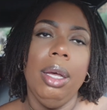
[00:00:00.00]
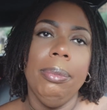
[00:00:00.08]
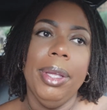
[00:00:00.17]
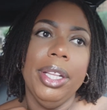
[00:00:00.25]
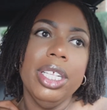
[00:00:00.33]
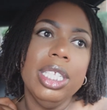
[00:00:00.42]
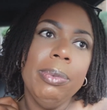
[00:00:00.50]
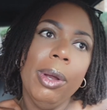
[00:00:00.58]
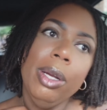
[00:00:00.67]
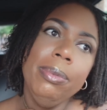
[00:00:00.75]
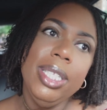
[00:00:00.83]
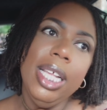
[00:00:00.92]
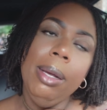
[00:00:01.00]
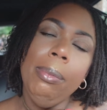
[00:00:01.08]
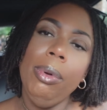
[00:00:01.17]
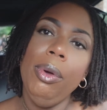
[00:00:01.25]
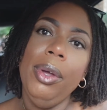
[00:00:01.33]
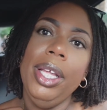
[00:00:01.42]
get the sperm
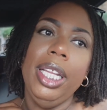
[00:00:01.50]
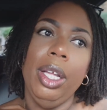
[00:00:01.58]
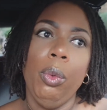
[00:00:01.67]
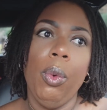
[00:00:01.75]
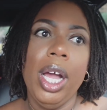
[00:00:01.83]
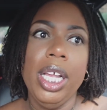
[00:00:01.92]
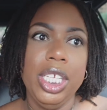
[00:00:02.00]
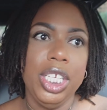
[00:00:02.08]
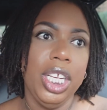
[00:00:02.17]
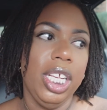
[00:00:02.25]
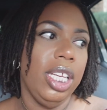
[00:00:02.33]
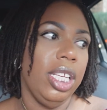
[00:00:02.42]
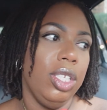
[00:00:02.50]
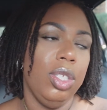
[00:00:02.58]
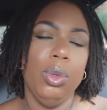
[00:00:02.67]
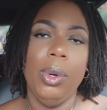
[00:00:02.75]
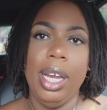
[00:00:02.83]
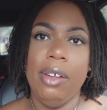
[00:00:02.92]
sample and then wash it and
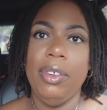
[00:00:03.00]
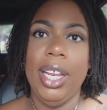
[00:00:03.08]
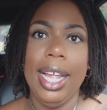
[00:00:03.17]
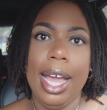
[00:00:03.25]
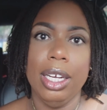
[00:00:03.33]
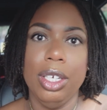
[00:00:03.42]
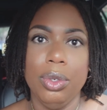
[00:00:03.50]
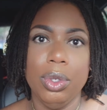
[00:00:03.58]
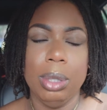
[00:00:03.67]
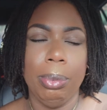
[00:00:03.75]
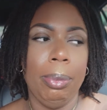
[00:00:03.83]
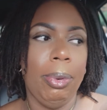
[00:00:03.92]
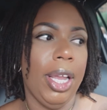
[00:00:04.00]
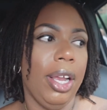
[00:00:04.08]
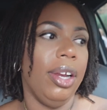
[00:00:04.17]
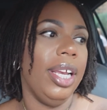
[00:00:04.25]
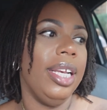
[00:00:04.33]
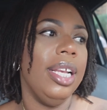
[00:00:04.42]
do whatever they got to do to
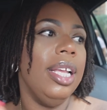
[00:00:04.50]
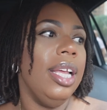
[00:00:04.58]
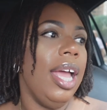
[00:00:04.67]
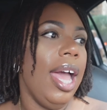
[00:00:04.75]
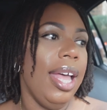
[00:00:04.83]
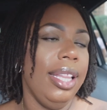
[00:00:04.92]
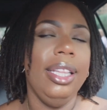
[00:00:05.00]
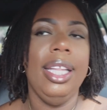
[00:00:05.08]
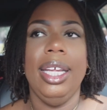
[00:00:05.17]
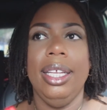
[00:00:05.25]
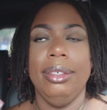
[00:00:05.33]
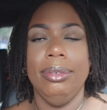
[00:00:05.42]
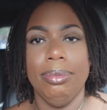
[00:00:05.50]
prepare it. And then